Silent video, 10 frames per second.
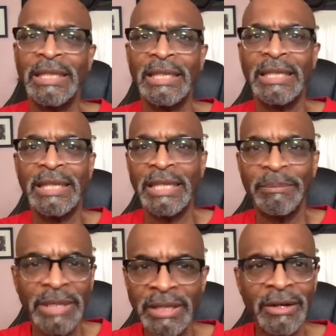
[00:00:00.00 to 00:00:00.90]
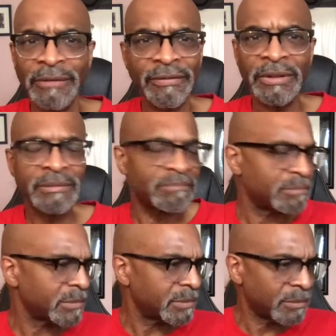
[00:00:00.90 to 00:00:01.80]
he had been there for
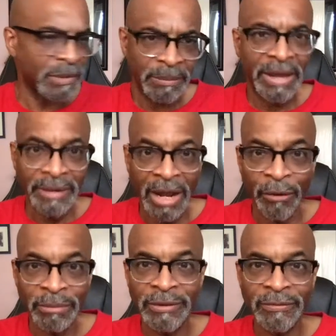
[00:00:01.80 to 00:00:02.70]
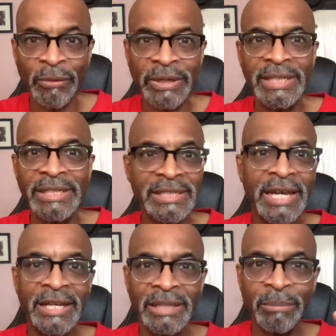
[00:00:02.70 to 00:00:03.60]
about an hour before he
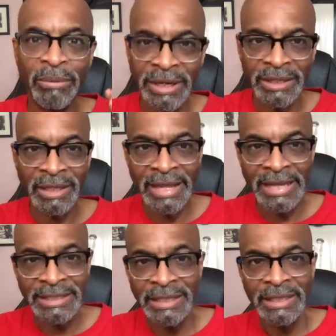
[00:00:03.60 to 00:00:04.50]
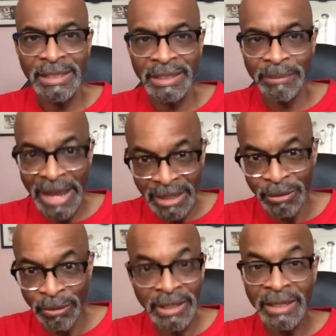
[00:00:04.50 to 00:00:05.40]
decided to break the glass in the back
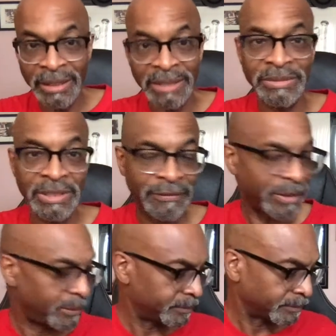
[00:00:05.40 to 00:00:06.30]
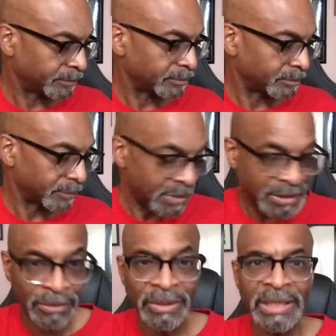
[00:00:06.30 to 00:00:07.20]
door and let himself in.
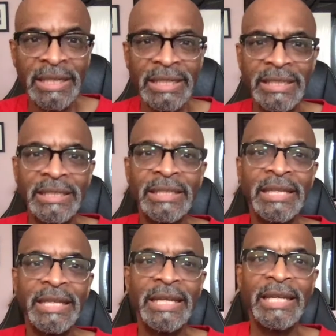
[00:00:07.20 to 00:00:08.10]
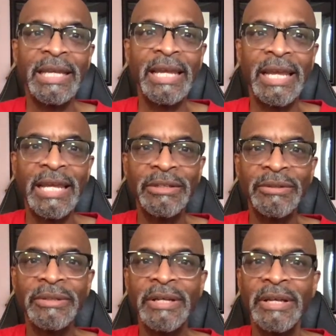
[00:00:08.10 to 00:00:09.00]
So he
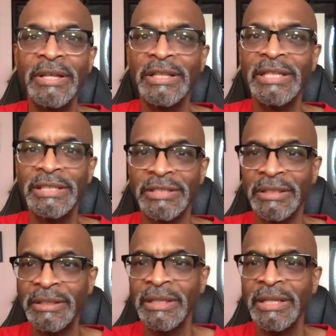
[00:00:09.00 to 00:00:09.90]
entered the kitchen